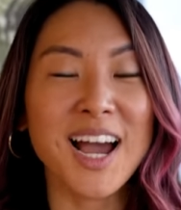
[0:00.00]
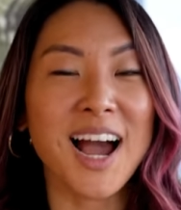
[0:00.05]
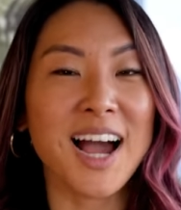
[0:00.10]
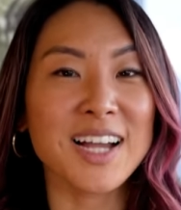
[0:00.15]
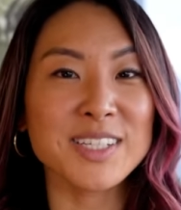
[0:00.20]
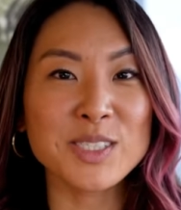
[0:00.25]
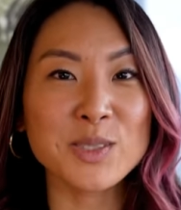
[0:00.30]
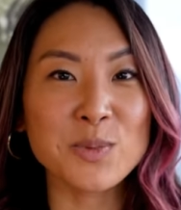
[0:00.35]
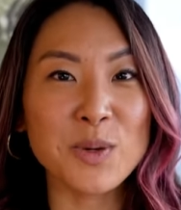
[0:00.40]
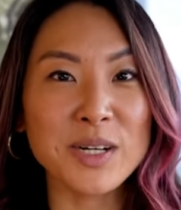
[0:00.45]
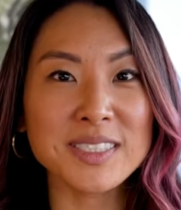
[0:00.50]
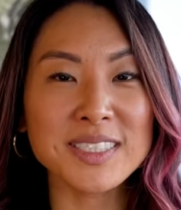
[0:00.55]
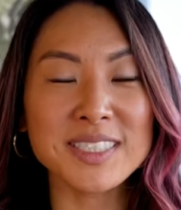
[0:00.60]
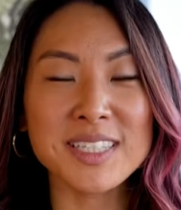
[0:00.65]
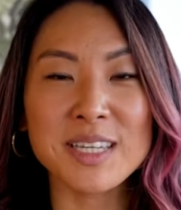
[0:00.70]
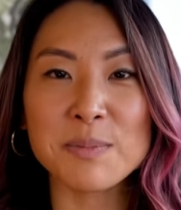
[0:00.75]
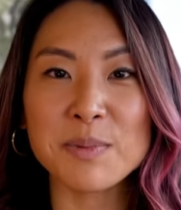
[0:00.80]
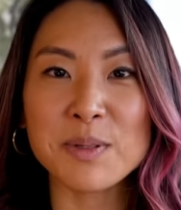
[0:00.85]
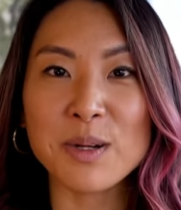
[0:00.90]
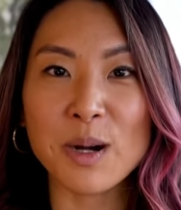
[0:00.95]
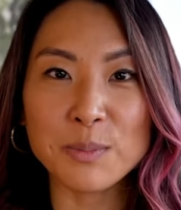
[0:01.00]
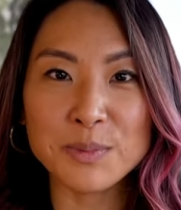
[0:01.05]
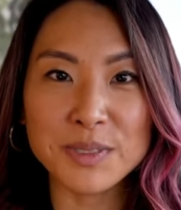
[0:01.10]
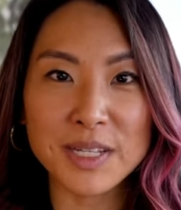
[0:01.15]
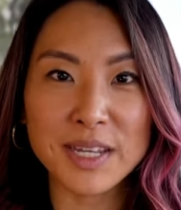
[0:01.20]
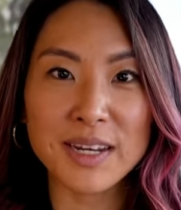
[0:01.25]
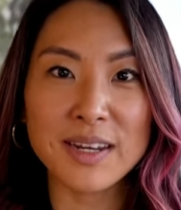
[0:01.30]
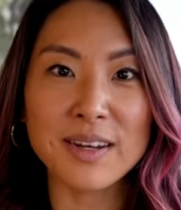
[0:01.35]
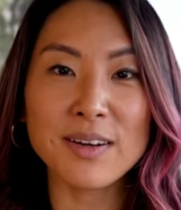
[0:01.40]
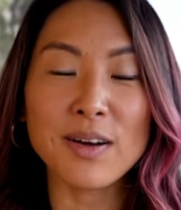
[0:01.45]
I just wanted to keep you
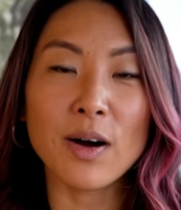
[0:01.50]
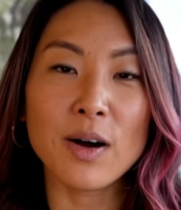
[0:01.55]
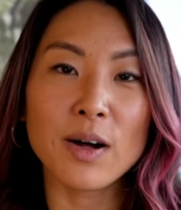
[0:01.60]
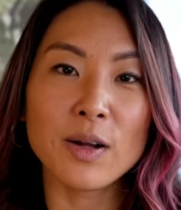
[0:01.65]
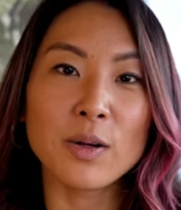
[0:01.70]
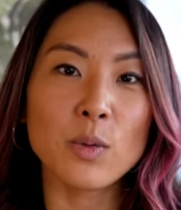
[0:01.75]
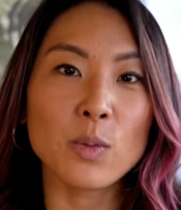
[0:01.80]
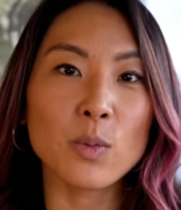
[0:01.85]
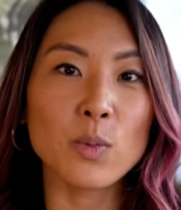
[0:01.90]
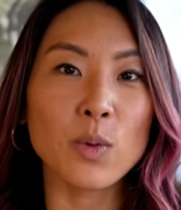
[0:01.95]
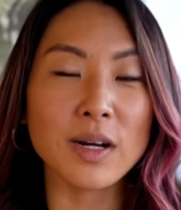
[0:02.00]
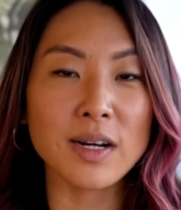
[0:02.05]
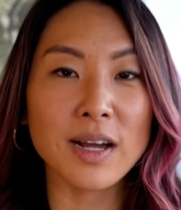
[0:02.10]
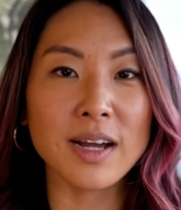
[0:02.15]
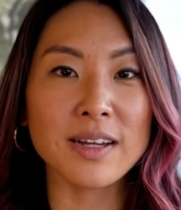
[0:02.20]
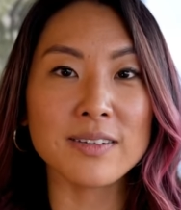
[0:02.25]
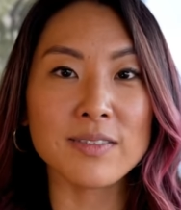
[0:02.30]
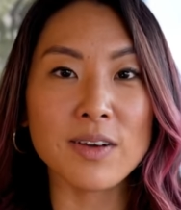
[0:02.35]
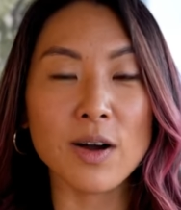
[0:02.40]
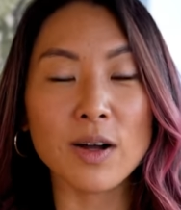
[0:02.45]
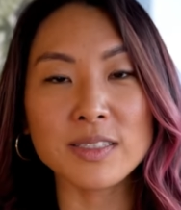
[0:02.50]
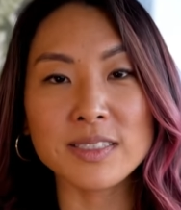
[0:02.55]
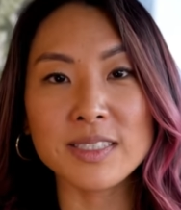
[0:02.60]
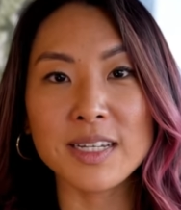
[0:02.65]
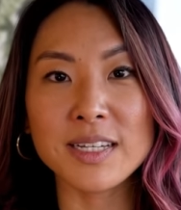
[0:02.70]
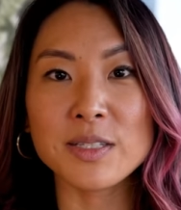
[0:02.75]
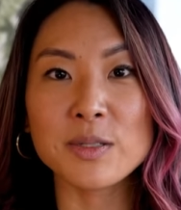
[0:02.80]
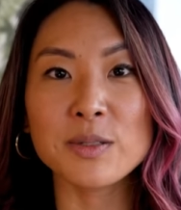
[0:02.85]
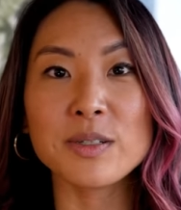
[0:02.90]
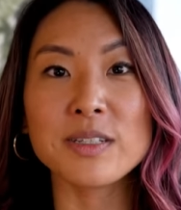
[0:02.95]
updated on what kind of
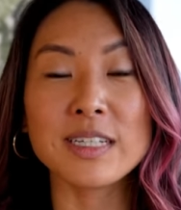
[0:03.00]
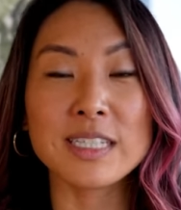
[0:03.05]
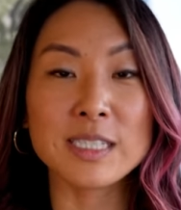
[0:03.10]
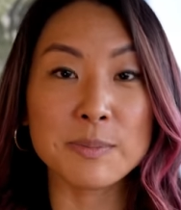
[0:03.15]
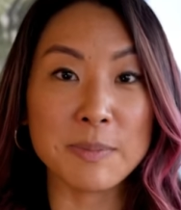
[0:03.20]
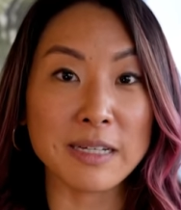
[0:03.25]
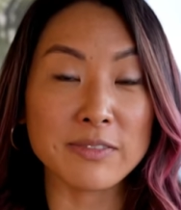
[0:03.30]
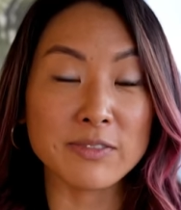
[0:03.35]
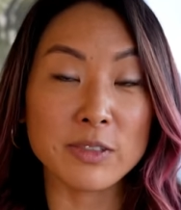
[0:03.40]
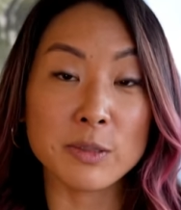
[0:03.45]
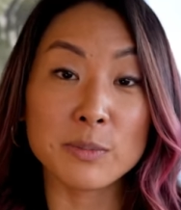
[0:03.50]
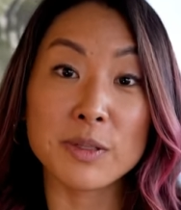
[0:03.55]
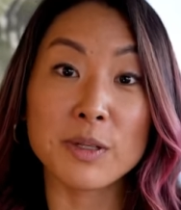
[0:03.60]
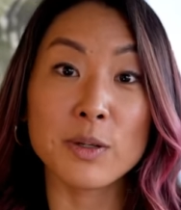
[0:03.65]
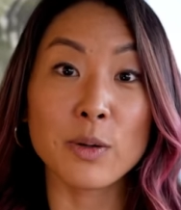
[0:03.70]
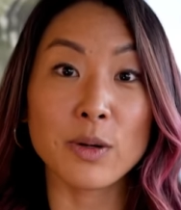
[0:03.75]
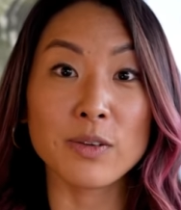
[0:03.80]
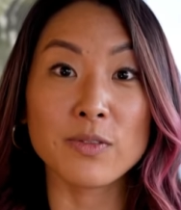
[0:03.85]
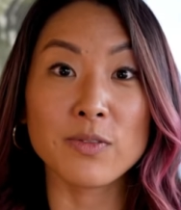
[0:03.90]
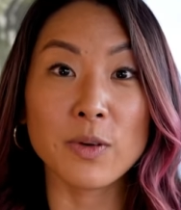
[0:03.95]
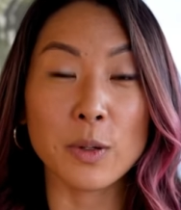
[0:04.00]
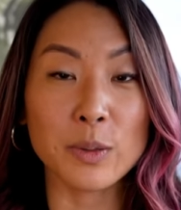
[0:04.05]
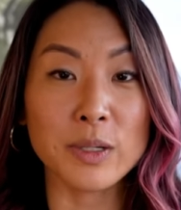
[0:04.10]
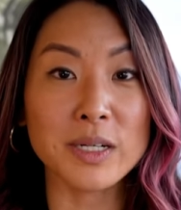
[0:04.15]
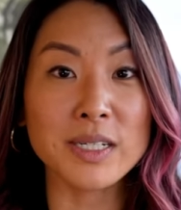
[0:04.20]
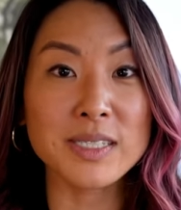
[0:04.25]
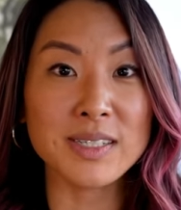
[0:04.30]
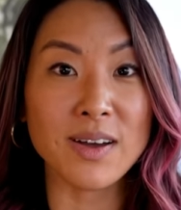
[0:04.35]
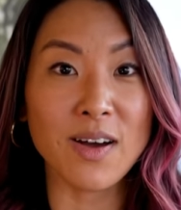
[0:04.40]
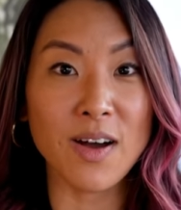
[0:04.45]
content you can expect from me going
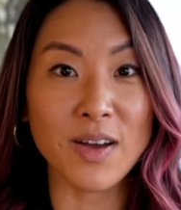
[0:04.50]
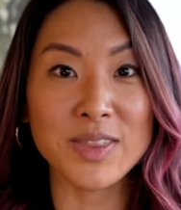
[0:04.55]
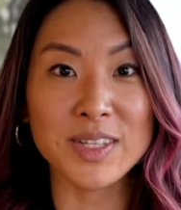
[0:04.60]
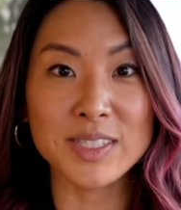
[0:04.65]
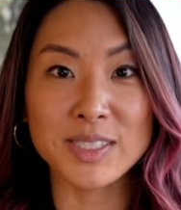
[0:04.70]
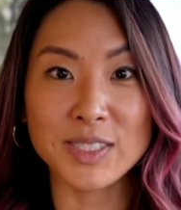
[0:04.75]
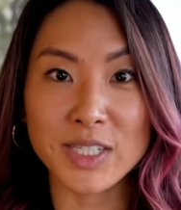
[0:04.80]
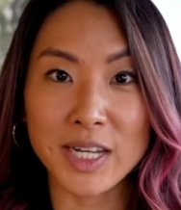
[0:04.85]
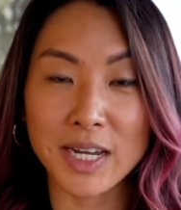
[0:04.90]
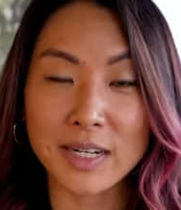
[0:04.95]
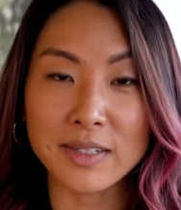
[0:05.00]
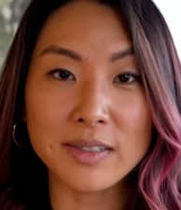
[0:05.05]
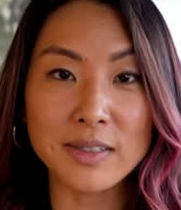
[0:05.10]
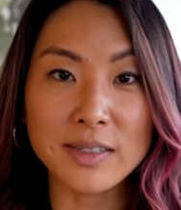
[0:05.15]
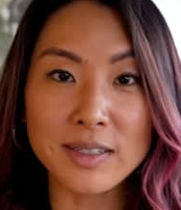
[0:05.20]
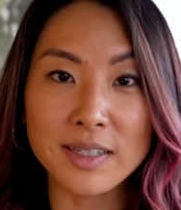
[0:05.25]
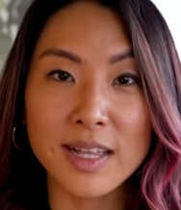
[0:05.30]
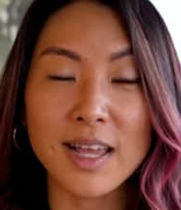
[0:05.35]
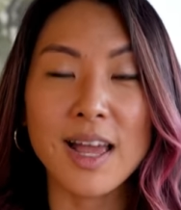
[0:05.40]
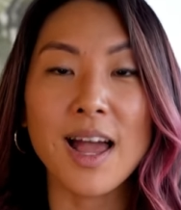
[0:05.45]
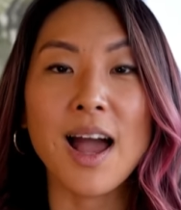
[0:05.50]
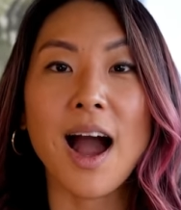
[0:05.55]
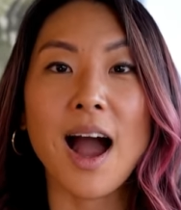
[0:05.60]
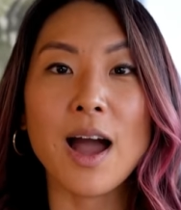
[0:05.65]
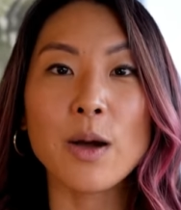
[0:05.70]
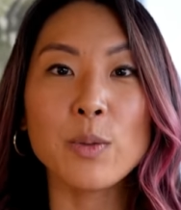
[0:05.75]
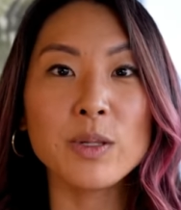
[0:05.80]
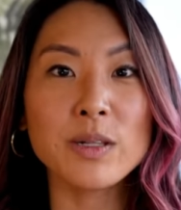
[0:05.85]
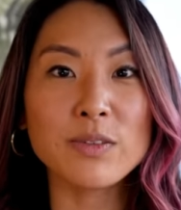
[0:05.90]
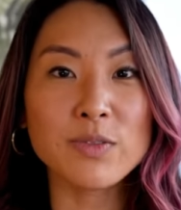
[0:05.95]
forwards on this channel.
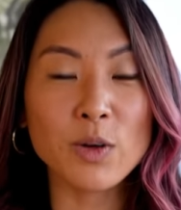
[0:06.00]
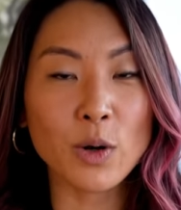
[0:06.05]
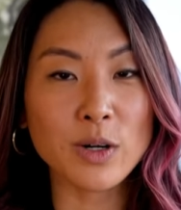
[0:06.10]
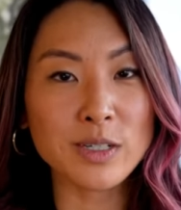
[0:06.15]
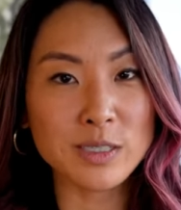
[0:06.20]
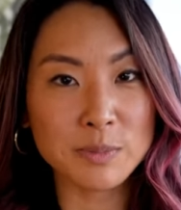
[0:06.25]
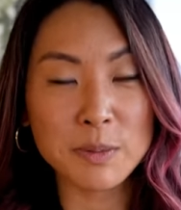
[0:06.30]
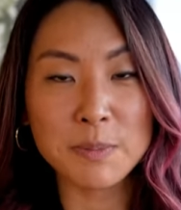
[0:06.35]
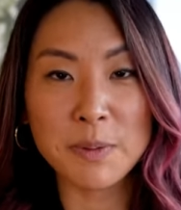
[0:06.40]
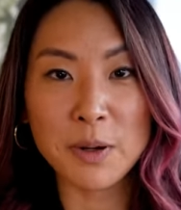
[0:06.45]
I will of course be